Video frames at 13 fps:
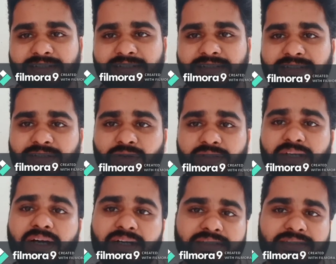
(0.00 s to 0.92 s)
the author
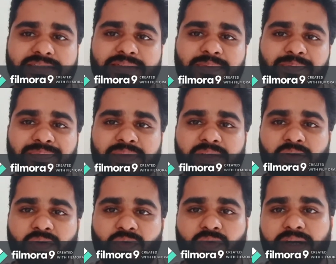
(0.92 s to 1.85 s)
asks
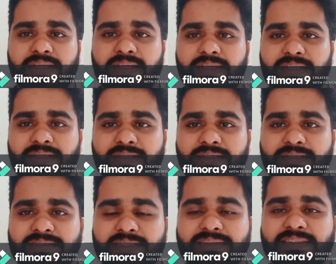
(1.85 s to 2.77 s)
why
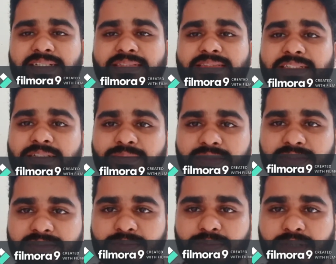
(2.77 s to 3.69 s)
such
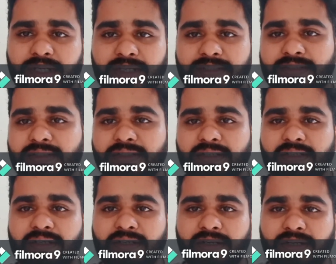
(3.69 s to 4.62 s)
achievements by
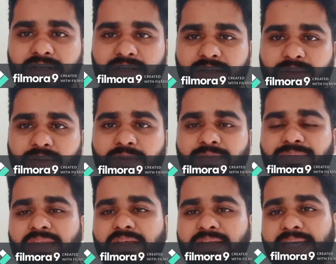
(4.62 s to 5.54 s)
other
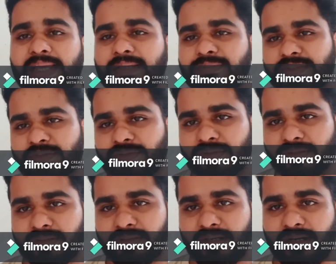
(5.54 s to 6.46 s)
games
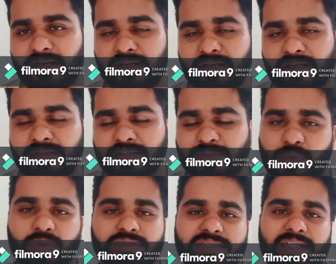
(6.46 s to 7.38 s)
or
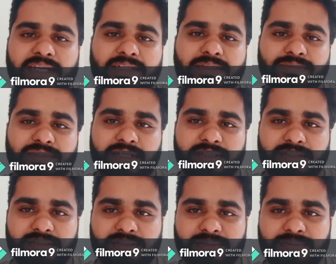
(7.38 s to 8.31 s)
sports items like